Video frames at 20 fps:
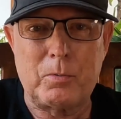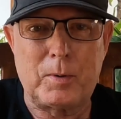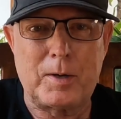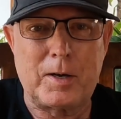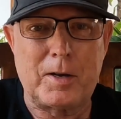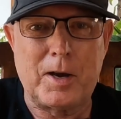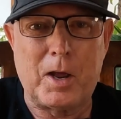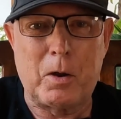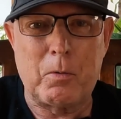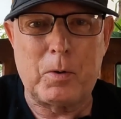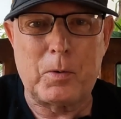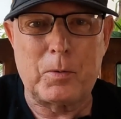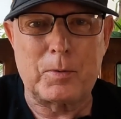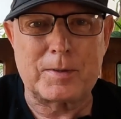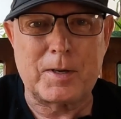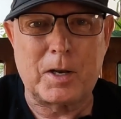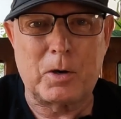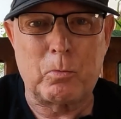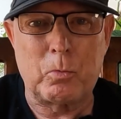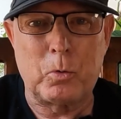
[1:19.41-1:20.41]
We didn't know where it
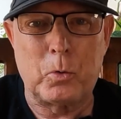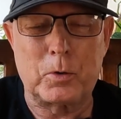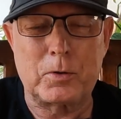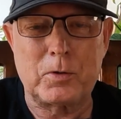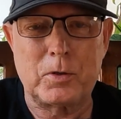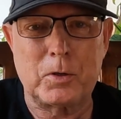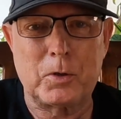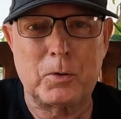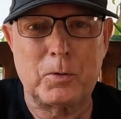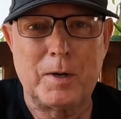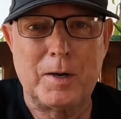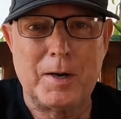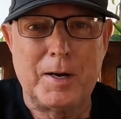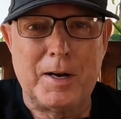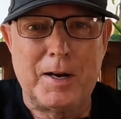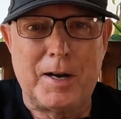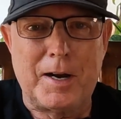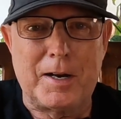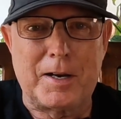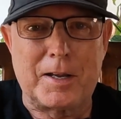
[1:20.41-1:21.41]
was going to walk to,
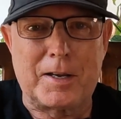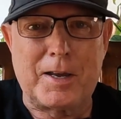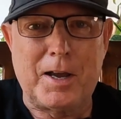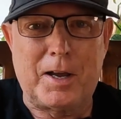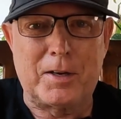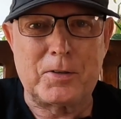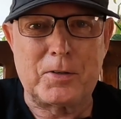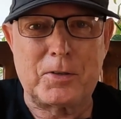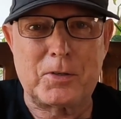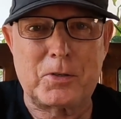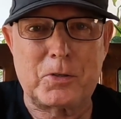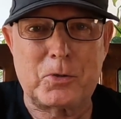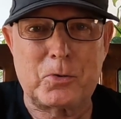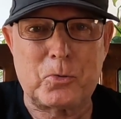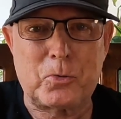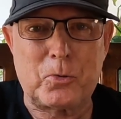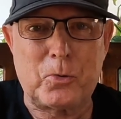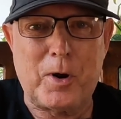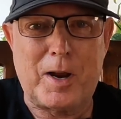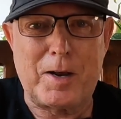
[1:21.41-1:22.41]
and it cut
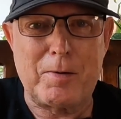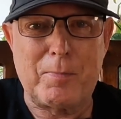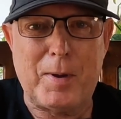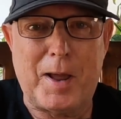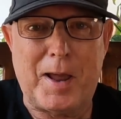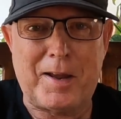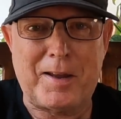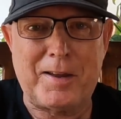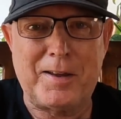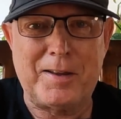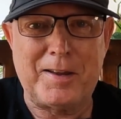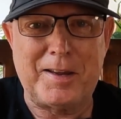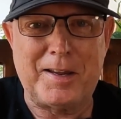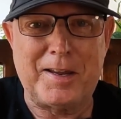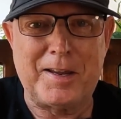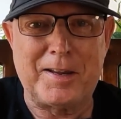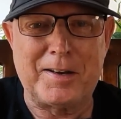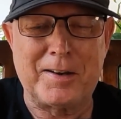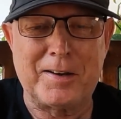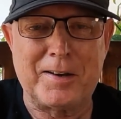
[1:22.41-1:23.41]
straight back
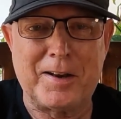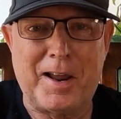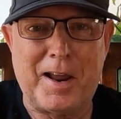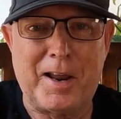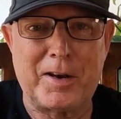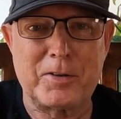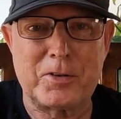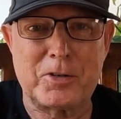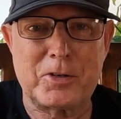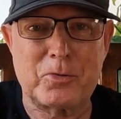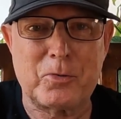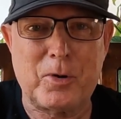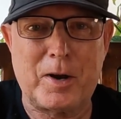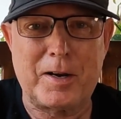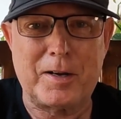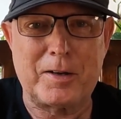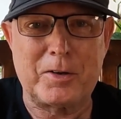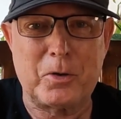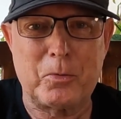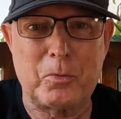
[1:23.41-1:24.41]
in and
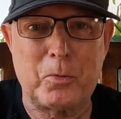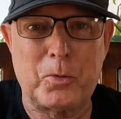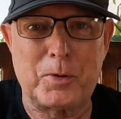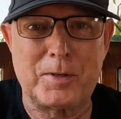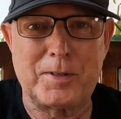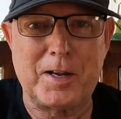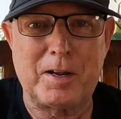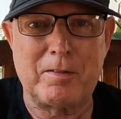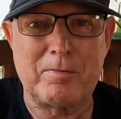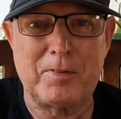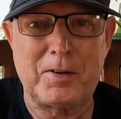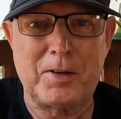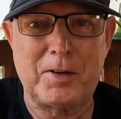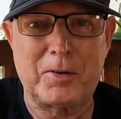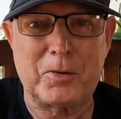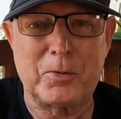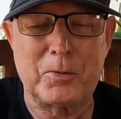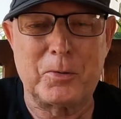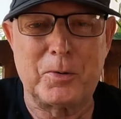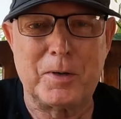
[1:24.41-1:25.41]
straight towards our
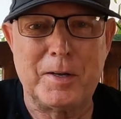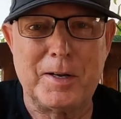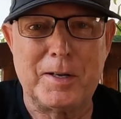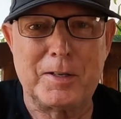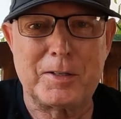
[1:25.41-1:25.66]
vehicle,